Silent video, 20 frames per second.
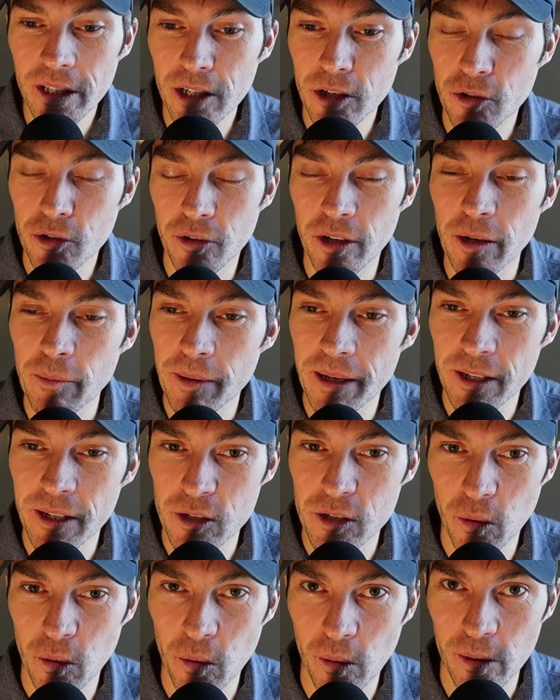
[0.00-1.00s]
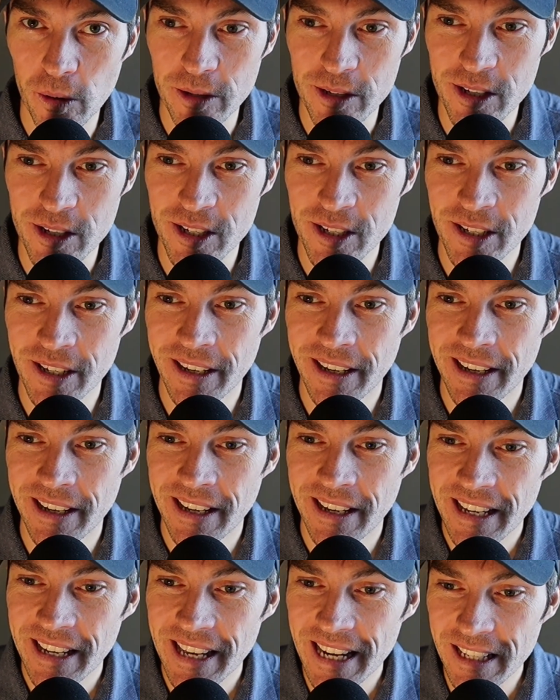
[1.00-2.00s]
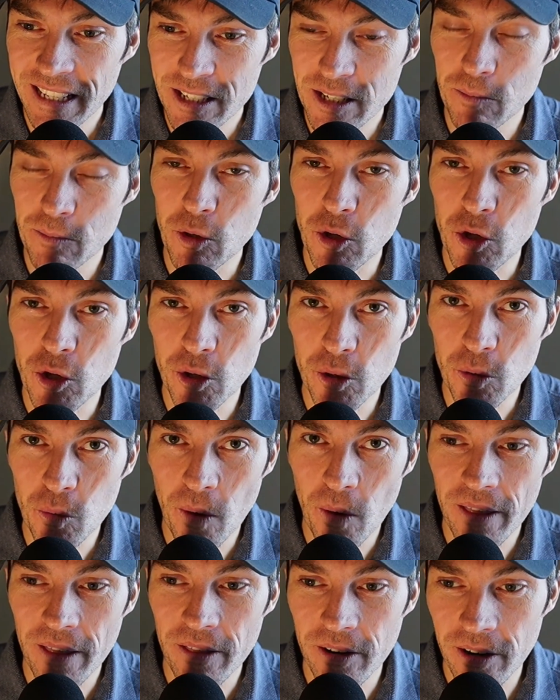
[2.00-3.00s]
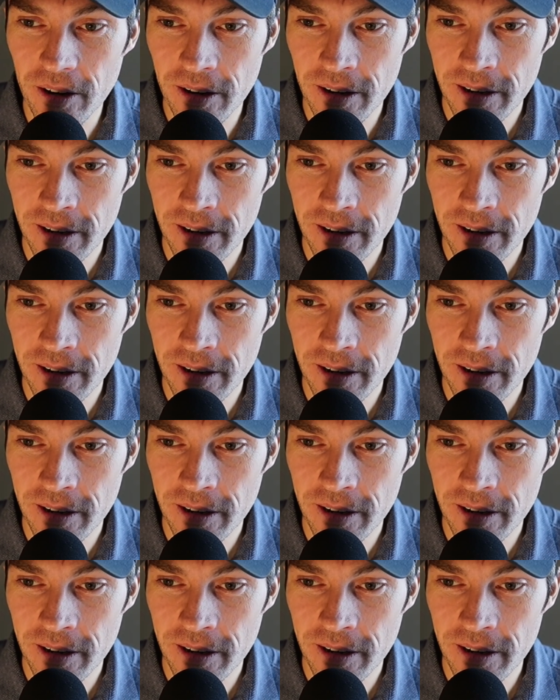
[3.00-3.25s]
creeping towards getting some good weather